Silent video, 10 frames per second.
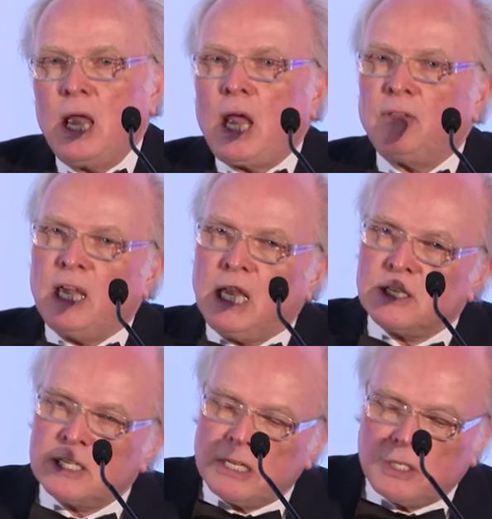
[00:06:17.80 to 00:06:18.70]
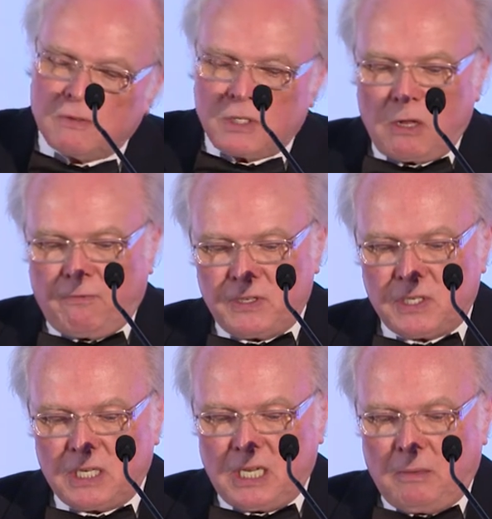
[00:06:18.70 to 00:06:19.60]
And they get a sense of
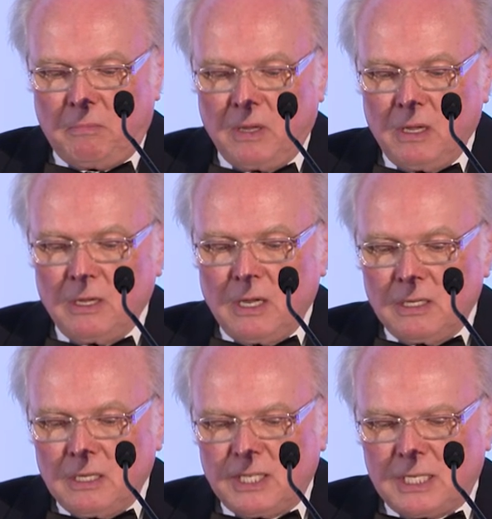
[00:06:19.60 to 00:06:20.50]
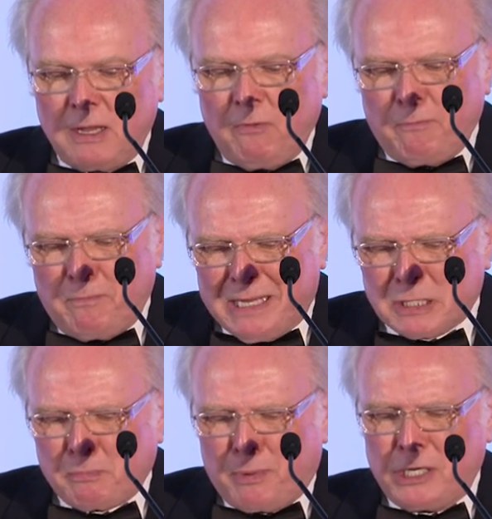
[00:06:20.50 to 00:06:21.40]
self-esteem.
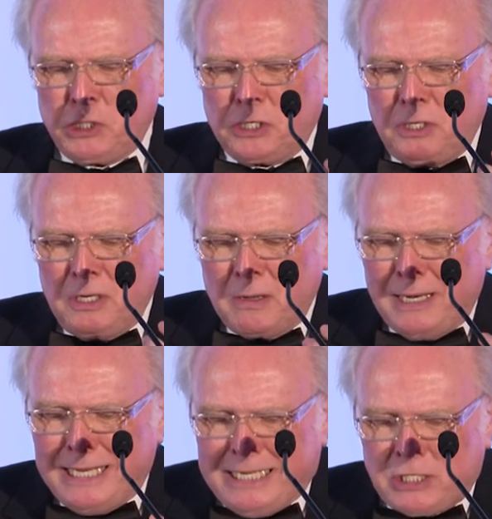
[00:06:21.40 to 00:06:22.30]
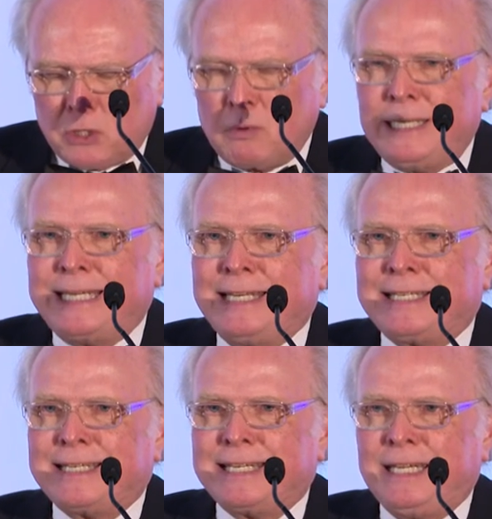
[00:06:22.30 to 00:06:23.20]
Self-expression leads to
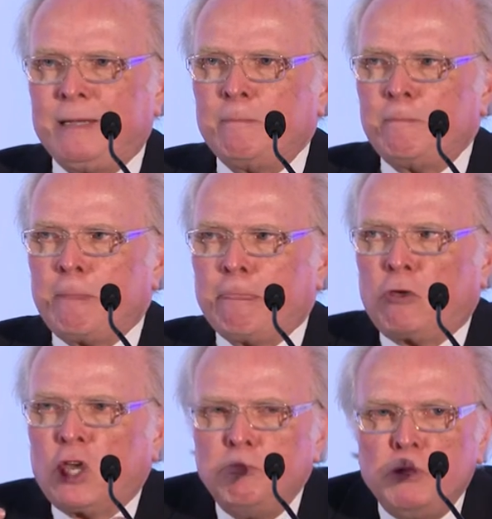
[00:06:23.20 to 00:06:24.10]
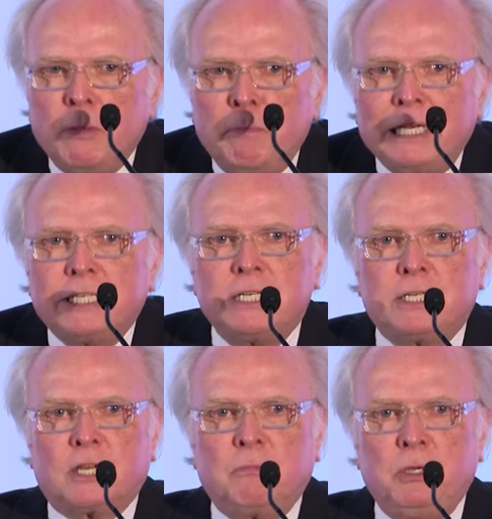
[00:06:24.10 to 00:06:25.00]
identity, the ability
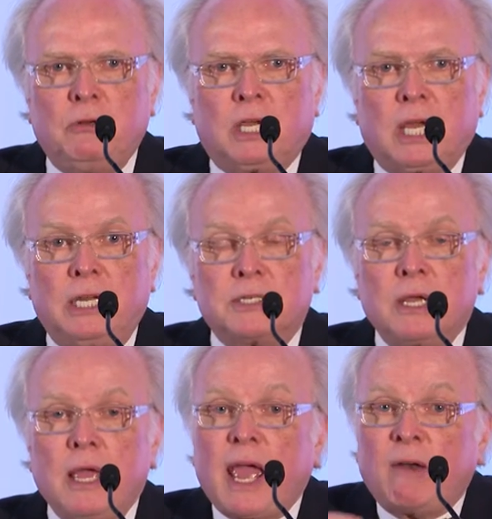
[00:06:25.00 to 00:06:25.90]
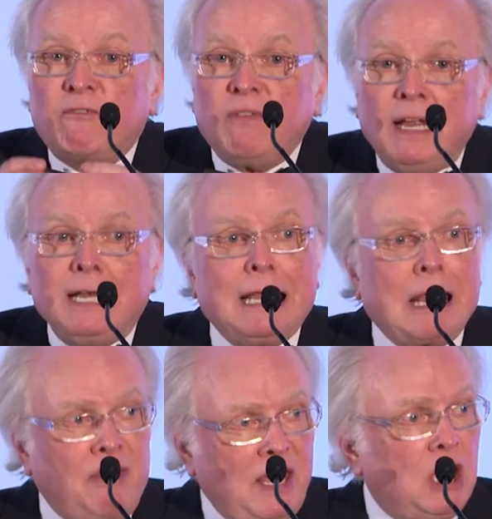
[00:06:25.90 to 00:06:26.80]
to communicate. And finally,
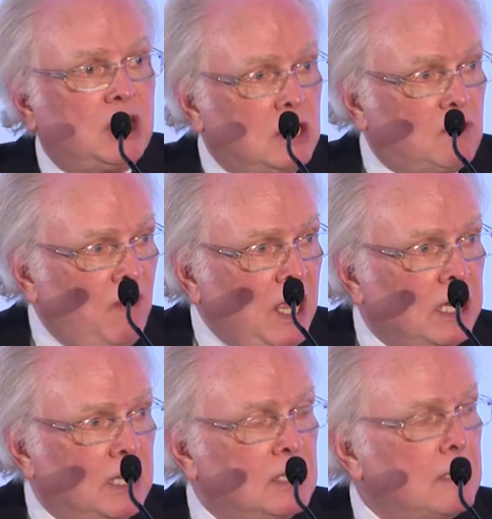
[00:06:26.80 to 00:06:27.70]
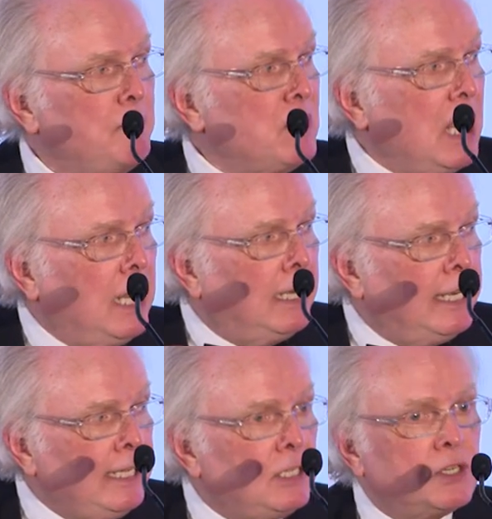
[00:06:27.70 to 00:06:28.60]
I think at its finest, it
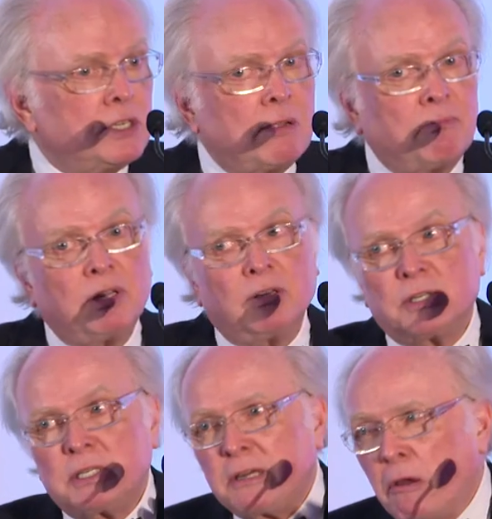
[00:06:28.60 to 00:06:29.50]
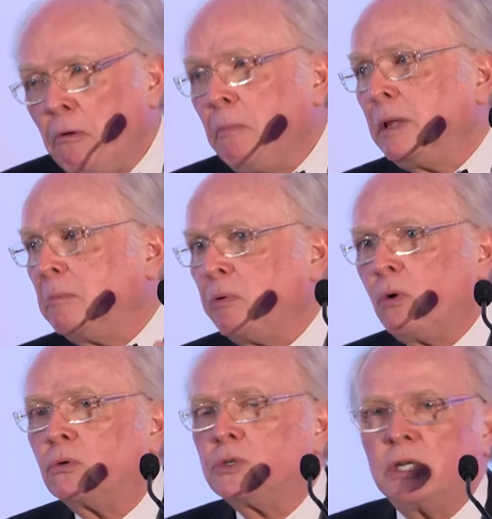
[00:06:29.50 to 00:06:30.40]
leads to something that's terribly
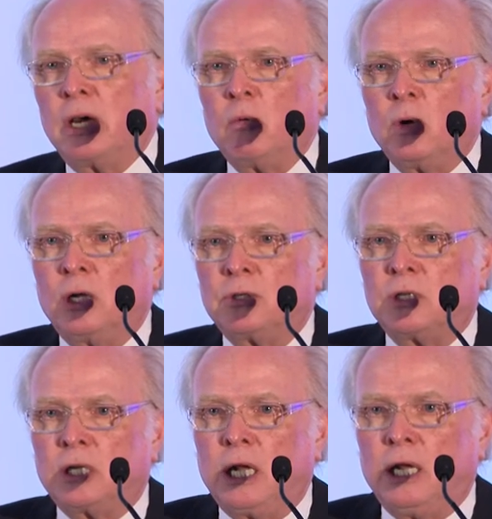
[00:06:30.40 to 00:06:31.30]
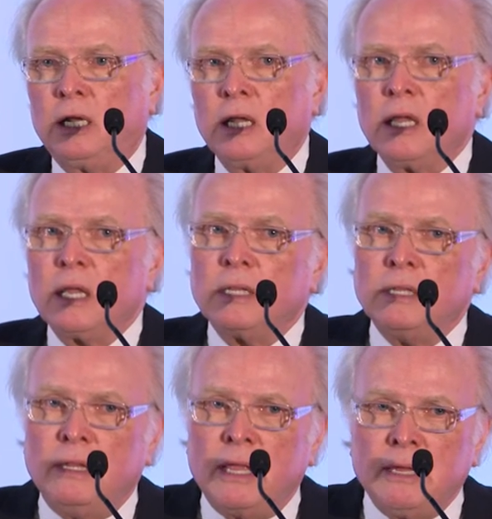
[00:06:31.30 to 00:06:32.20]
important in our world today,
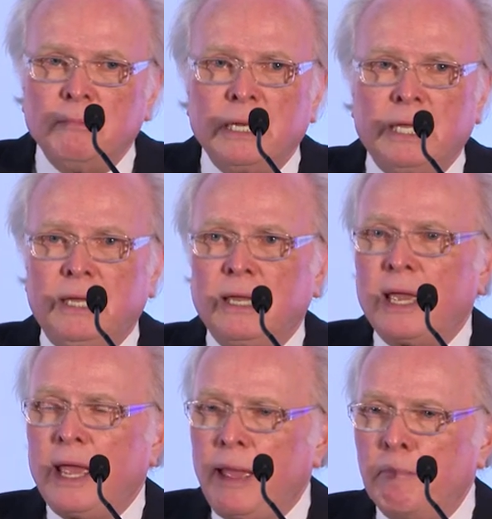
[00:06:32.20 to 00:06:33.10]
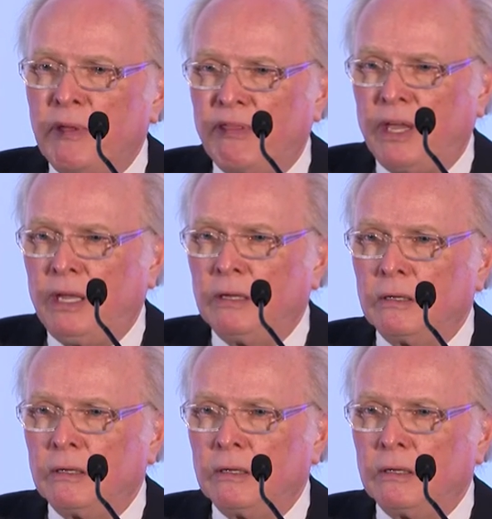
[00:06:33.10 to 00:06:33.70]
namely empathy.